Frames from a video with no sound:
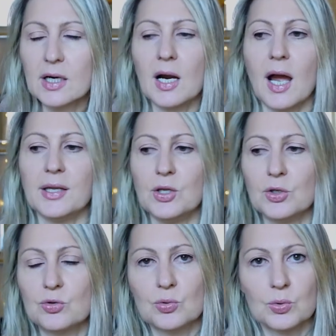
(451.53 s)
I
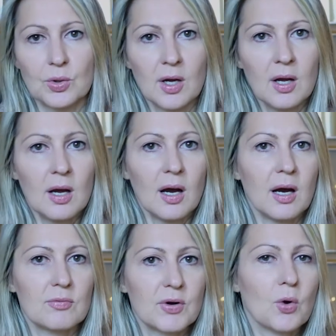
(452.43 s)
need to
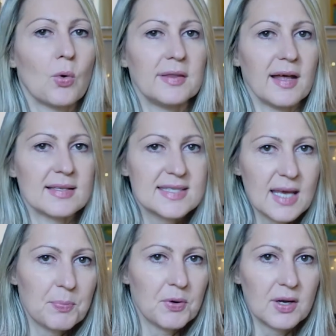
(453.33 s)
record that
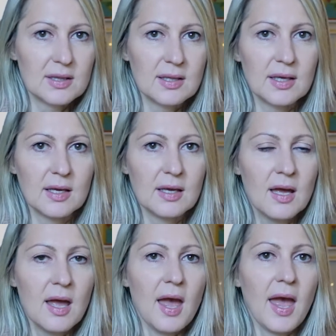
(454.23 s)
separately.